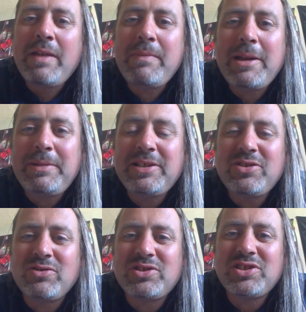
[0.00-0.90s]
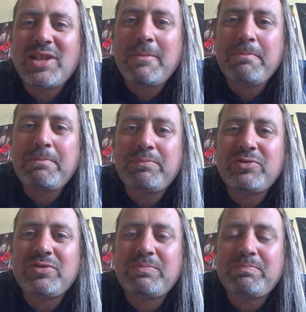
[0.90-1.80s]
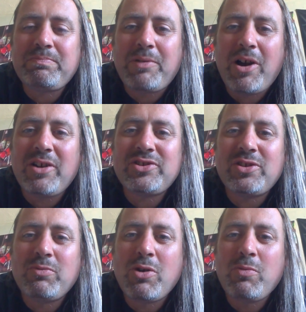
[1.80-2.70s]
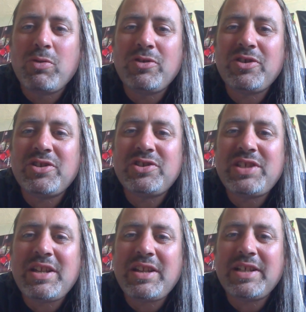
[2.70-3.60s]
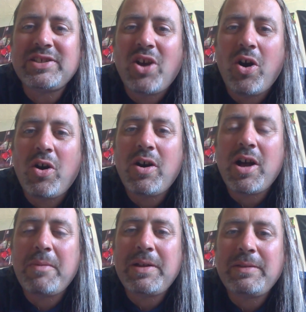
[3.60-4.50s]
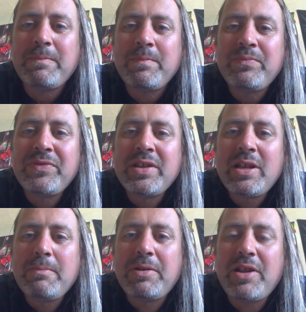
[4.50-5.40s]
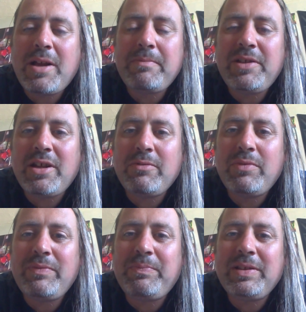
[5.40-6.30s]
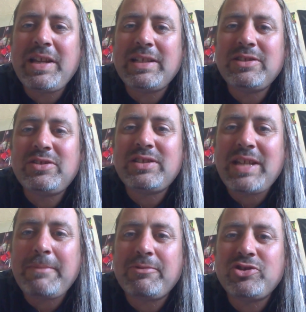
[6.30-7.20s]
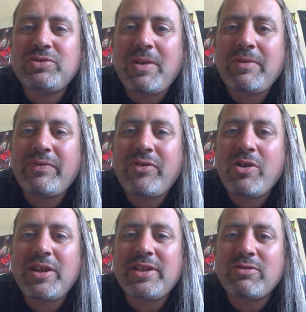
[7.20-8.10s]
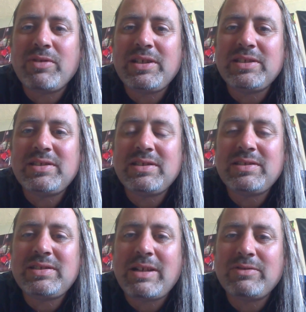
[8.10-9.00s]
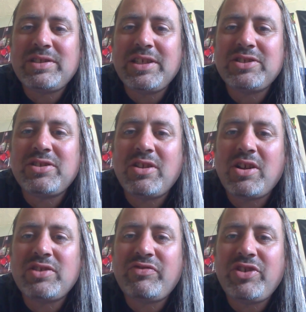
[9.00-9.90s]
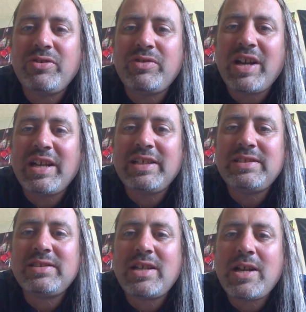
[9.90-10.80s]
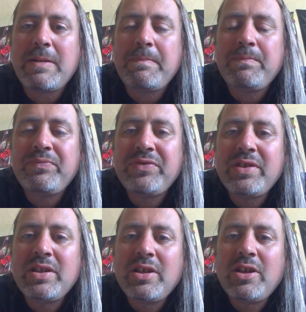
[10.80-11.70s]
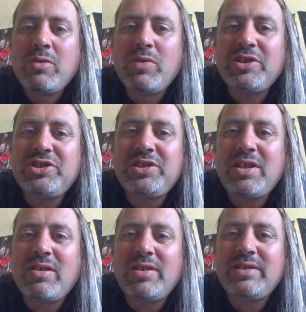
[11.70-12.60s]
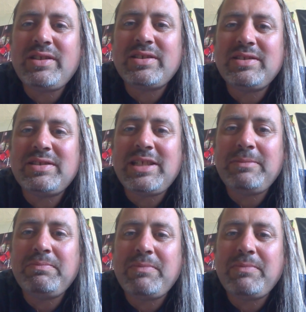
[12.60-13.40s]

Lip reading: Maybe not to some parts of the world wouldn't consider this hot. I mean, but we've been getting temperatures of over 30 degrees Celsius the last few days, which it